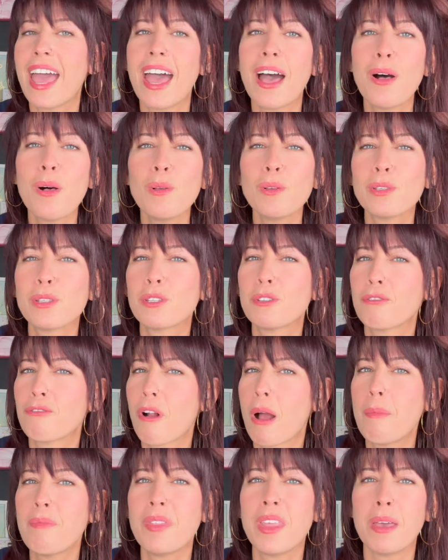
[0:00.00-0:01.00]
else
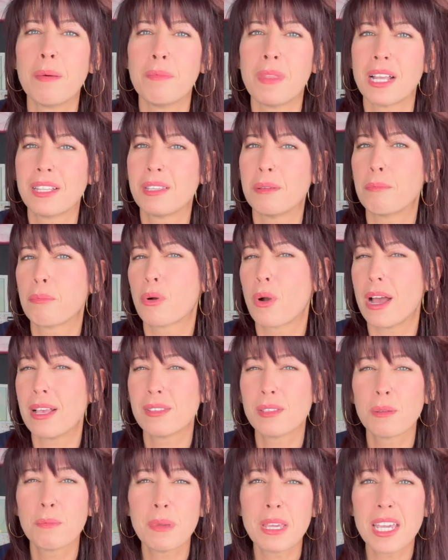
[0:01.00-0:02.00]
from them that's
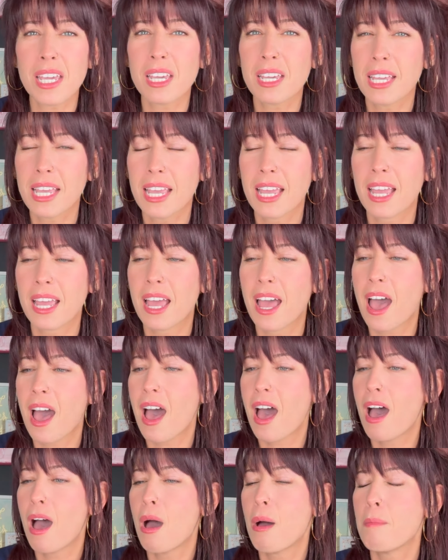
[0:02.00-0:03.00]
impressed me.
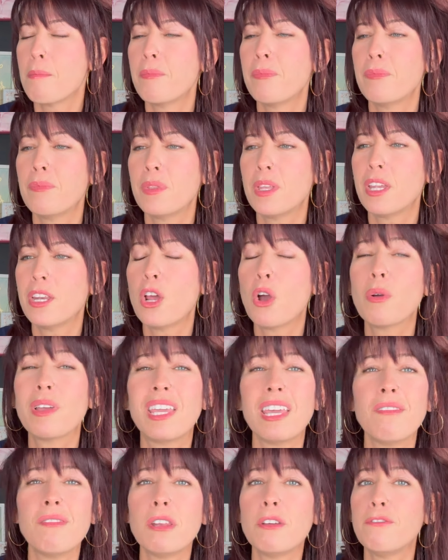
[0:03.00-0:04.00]

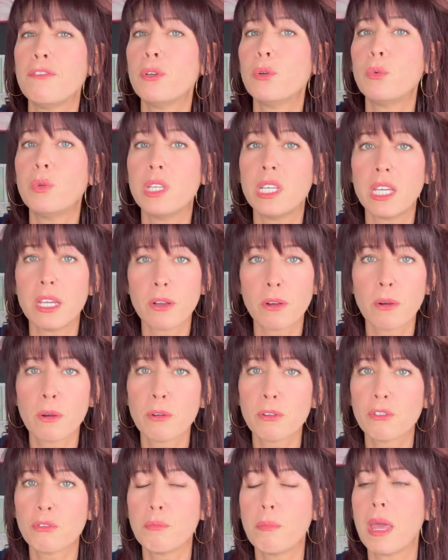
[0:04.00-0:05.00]
Give it a few
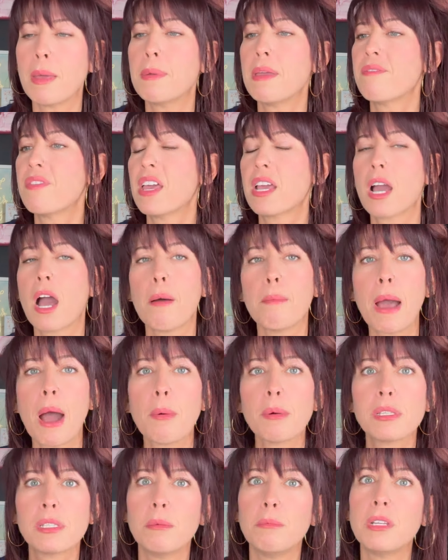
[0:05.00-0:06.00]
years. Maybe if they come out
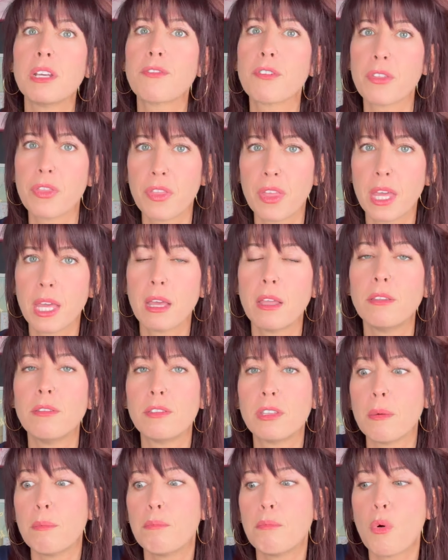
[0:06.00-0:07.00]
with some different things,
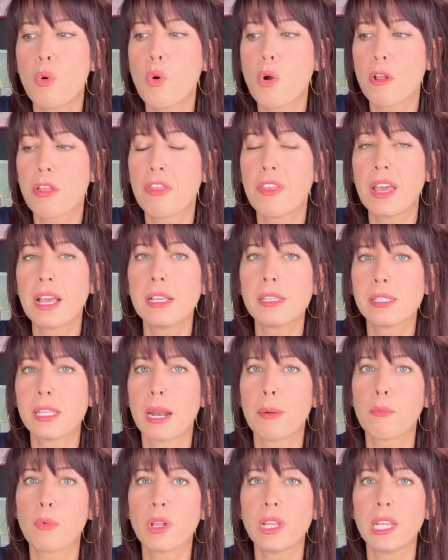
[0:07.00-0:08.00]
some more things that
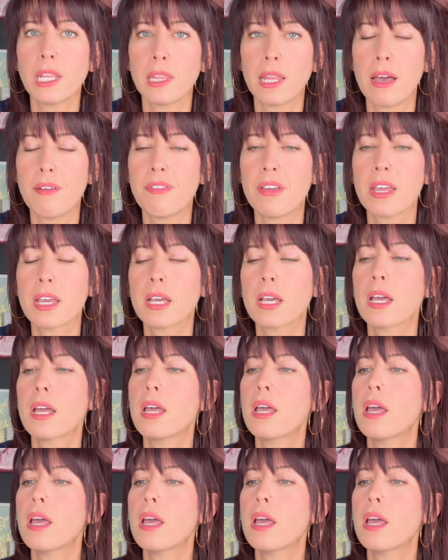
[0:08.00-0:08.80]
I'm really loving.